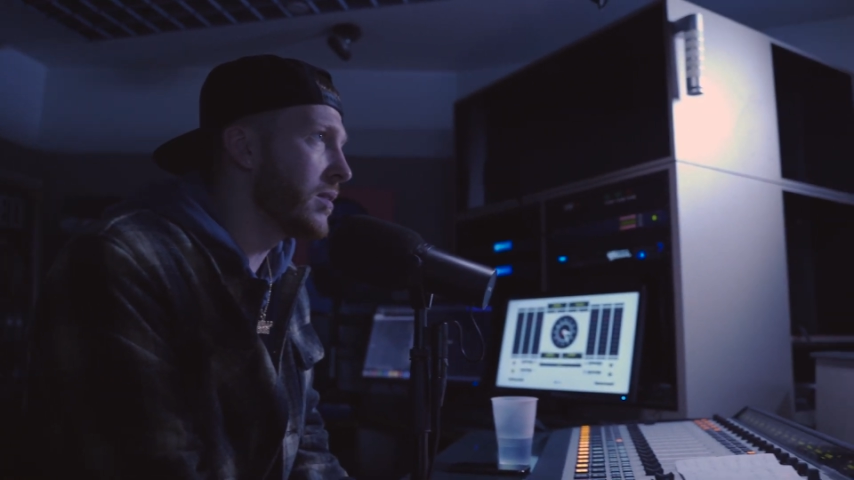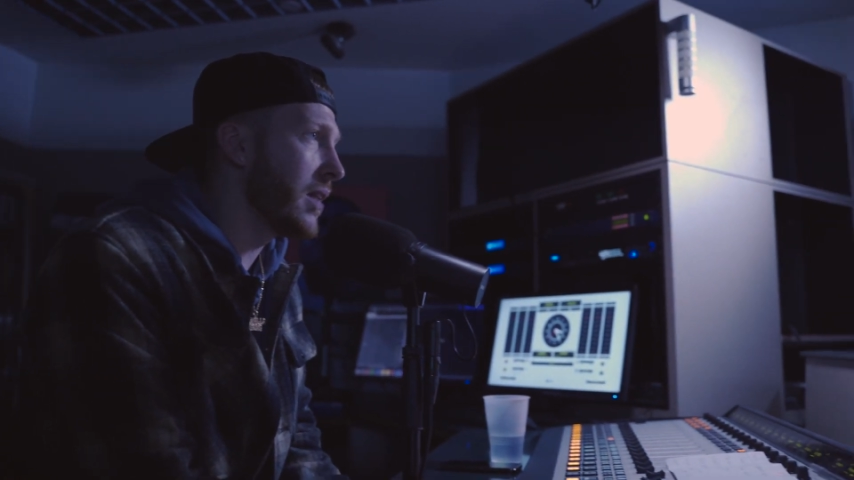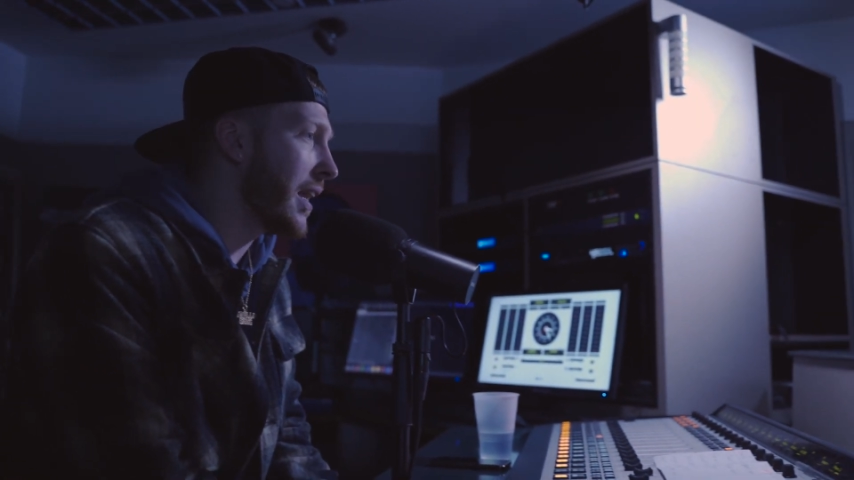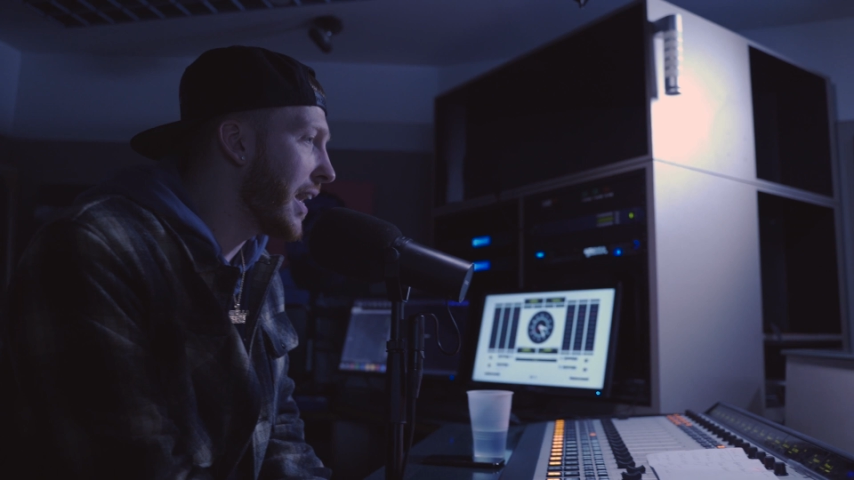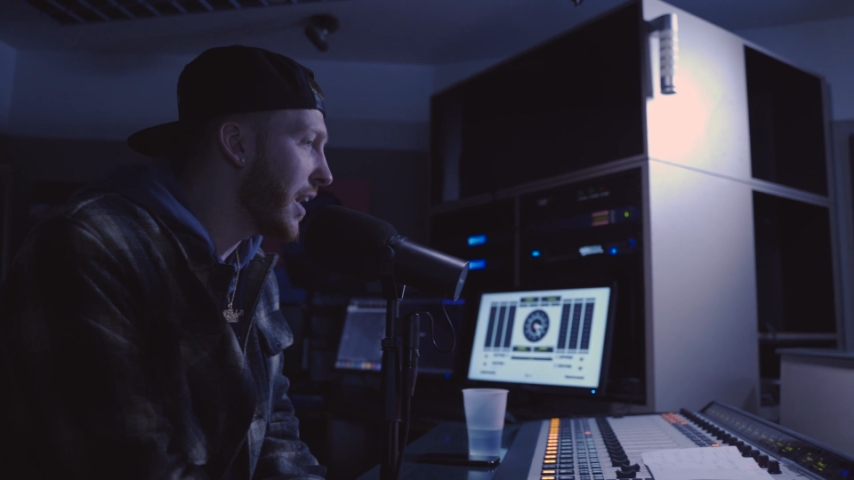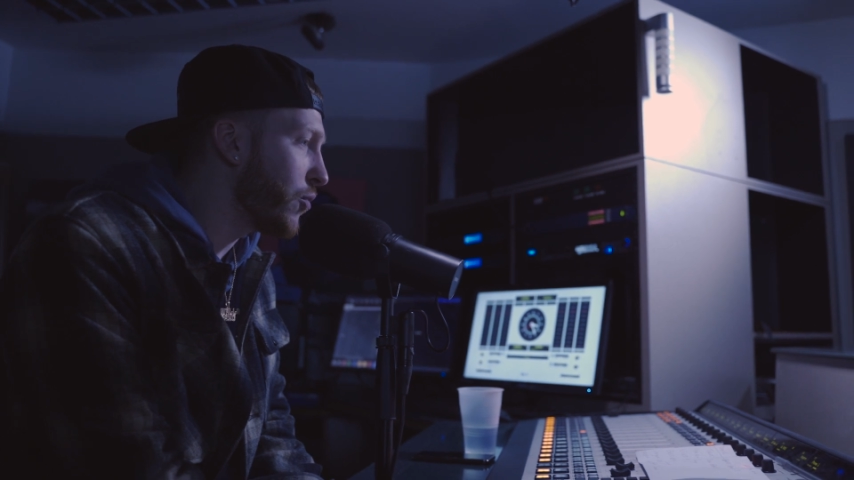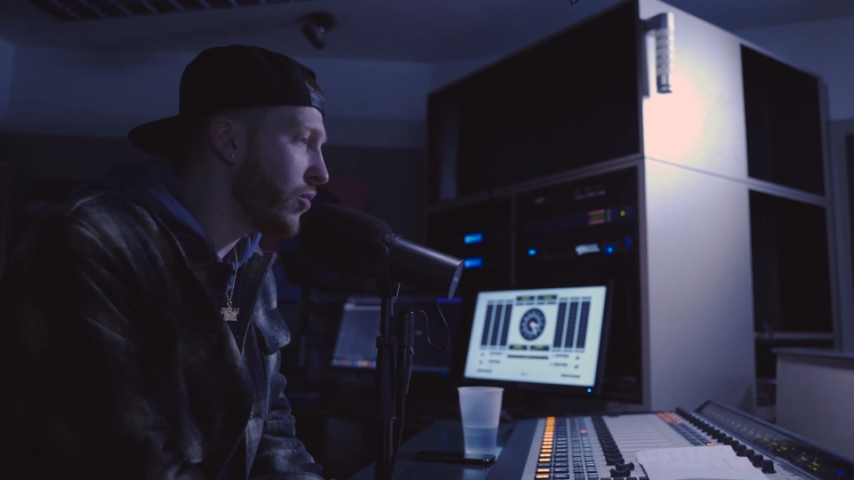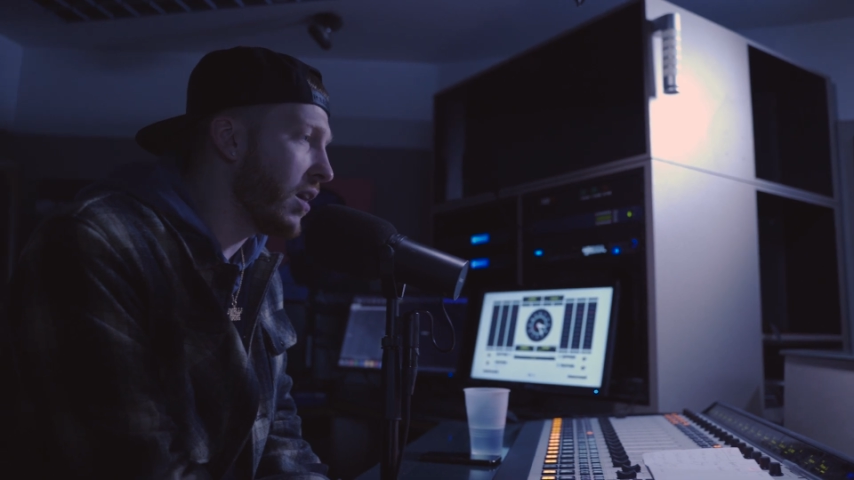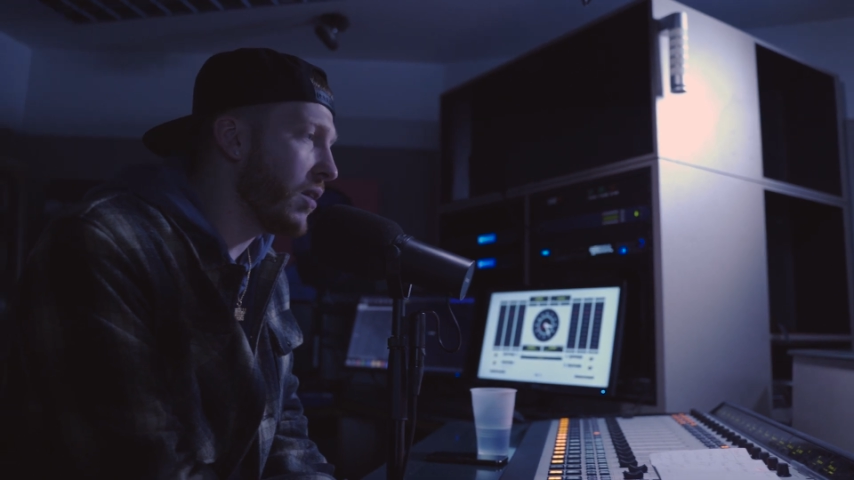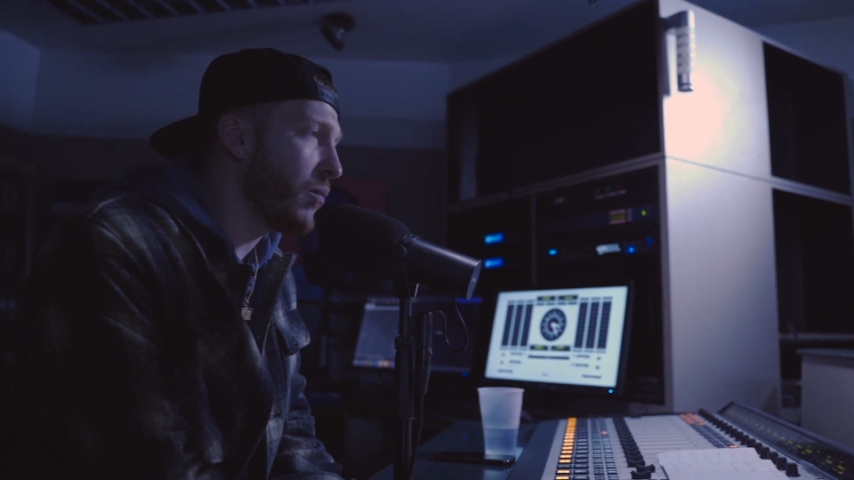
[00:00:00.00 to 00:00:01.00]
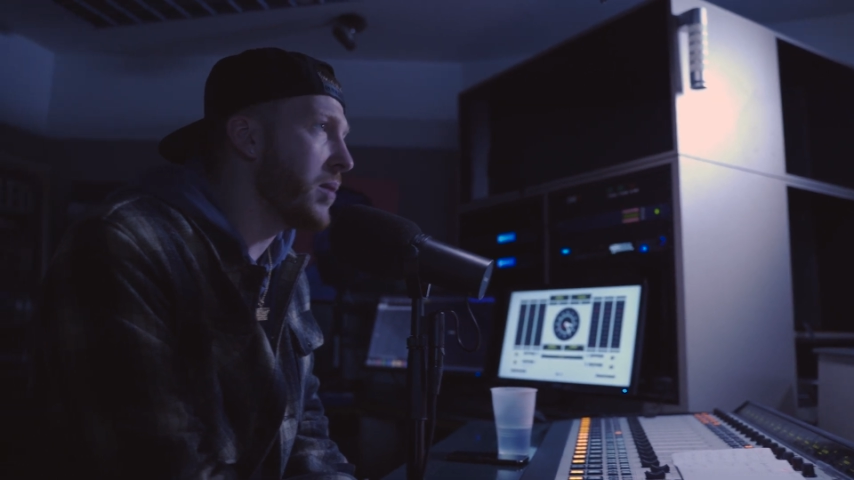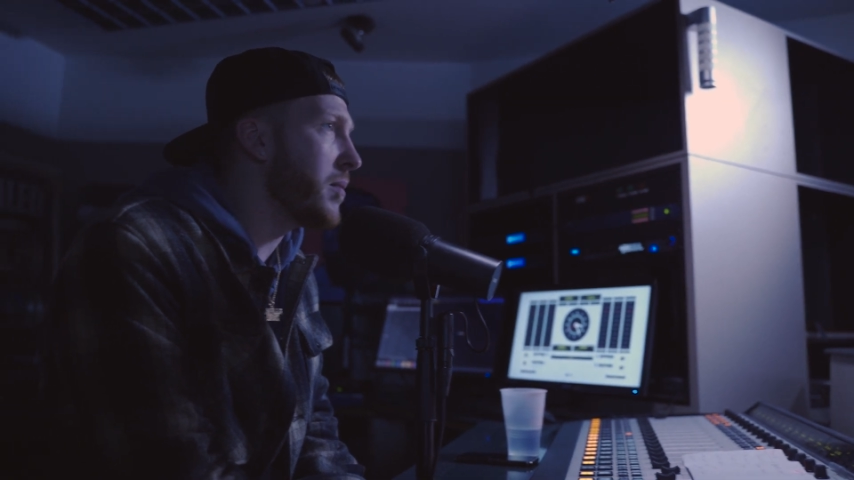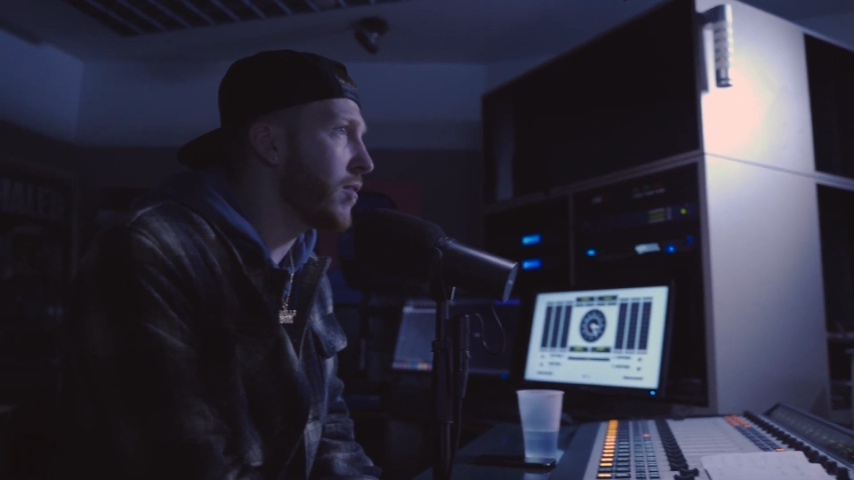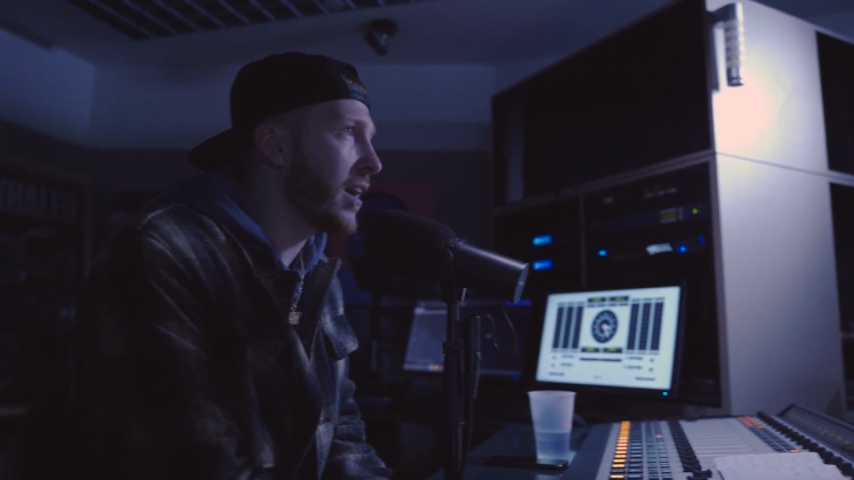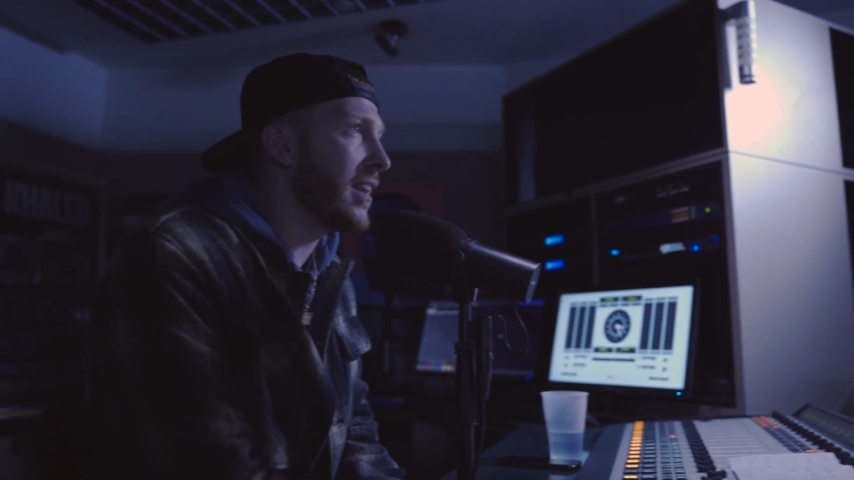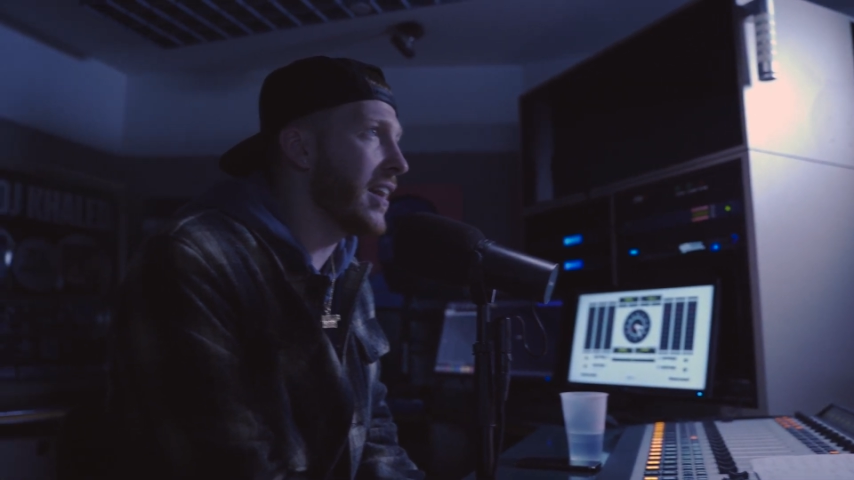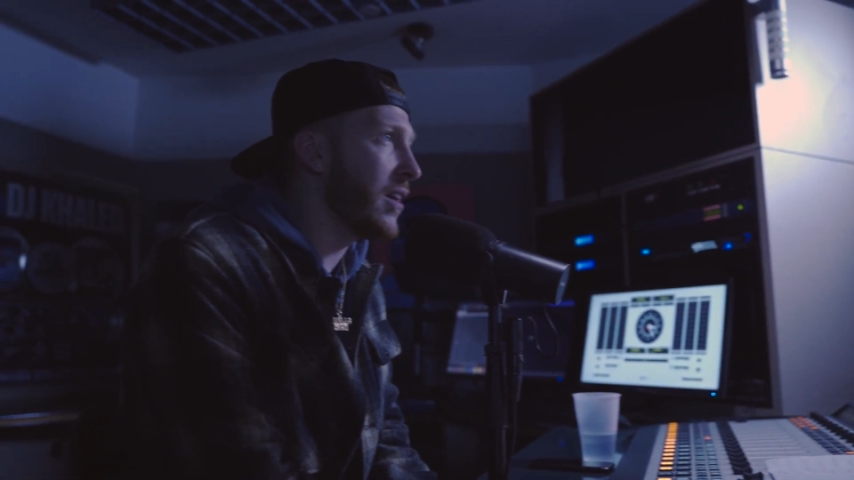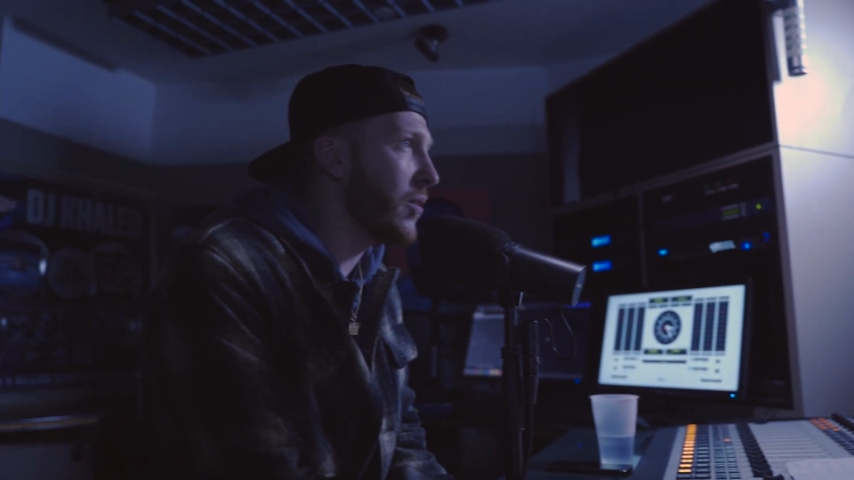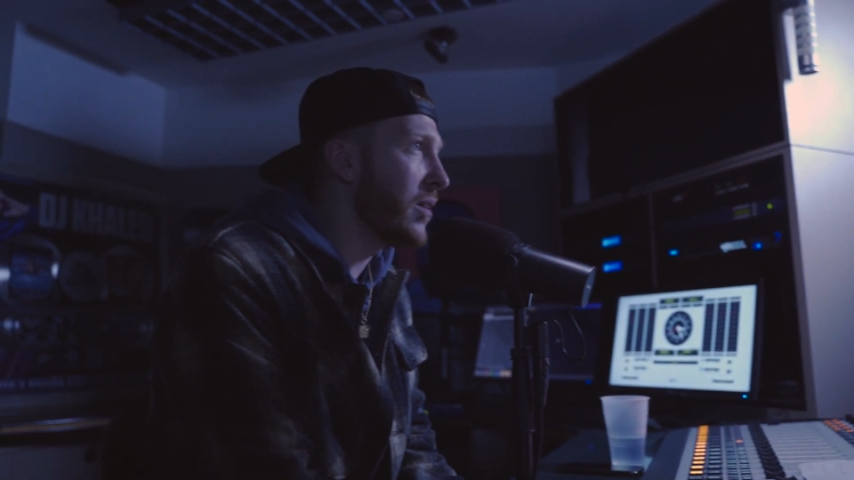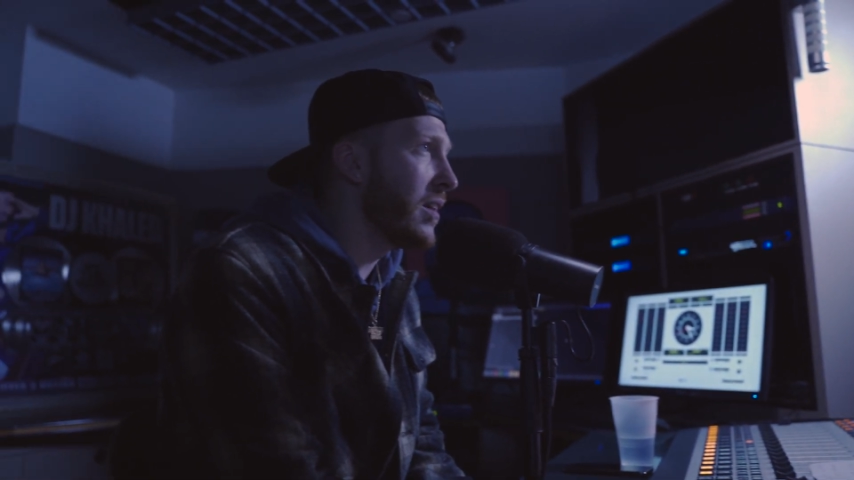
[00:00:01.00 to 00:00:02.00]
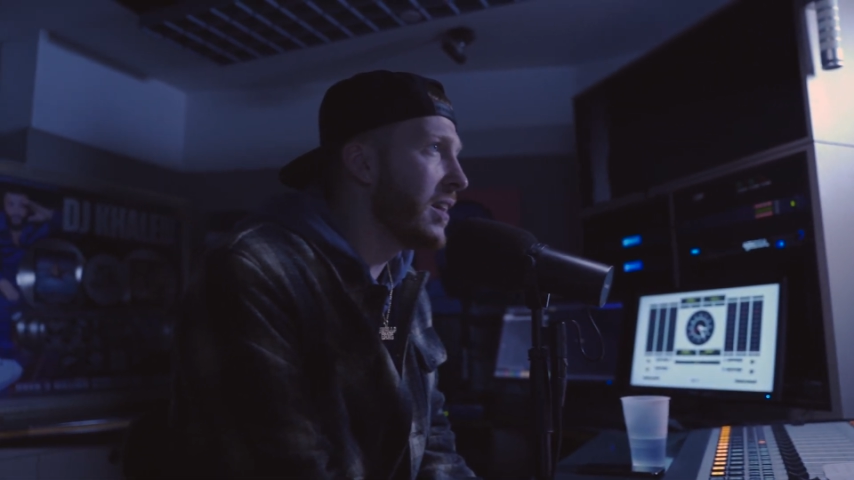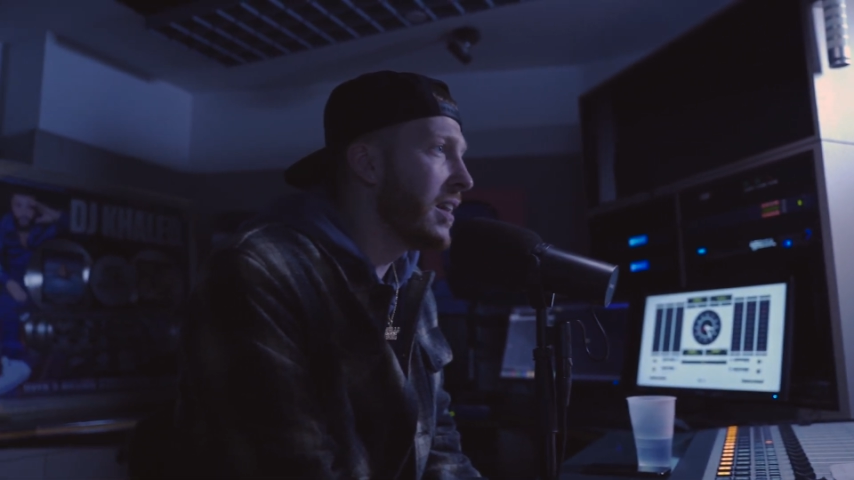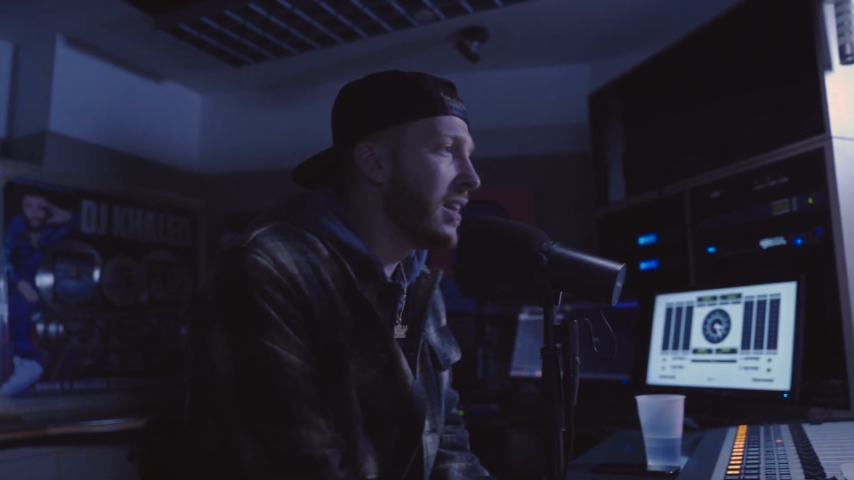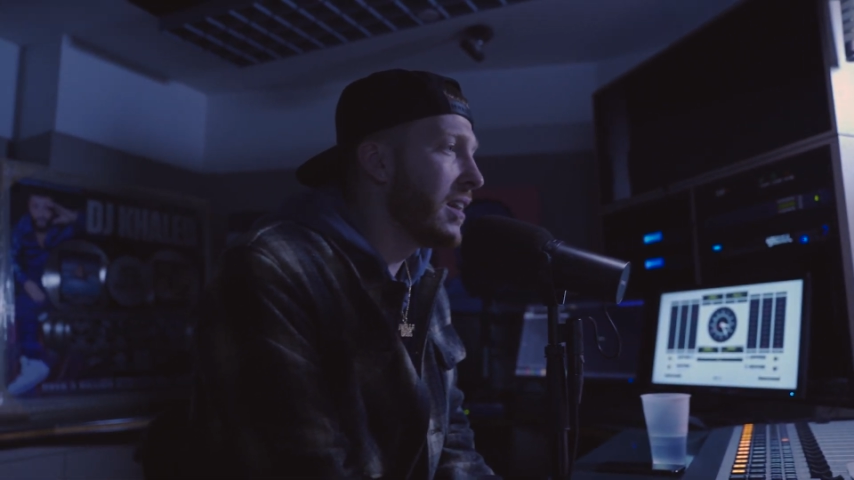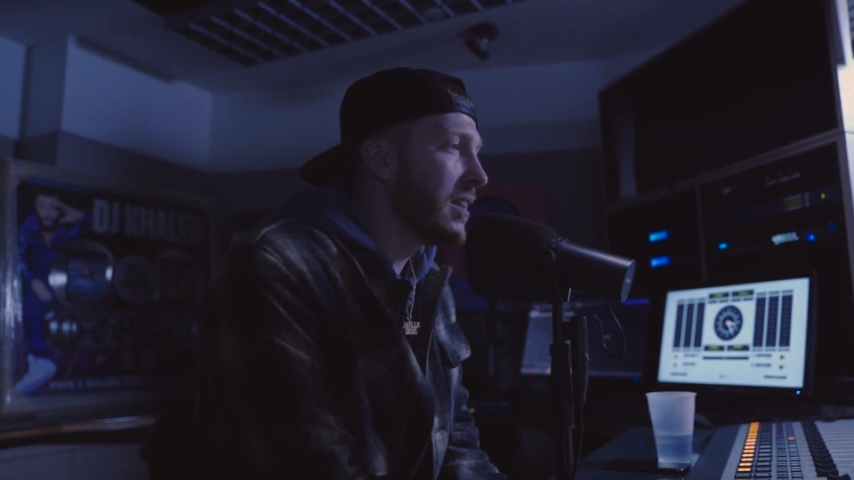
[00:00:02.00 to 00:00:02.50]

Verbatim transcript: They can't do nothing with me right now. Yeah.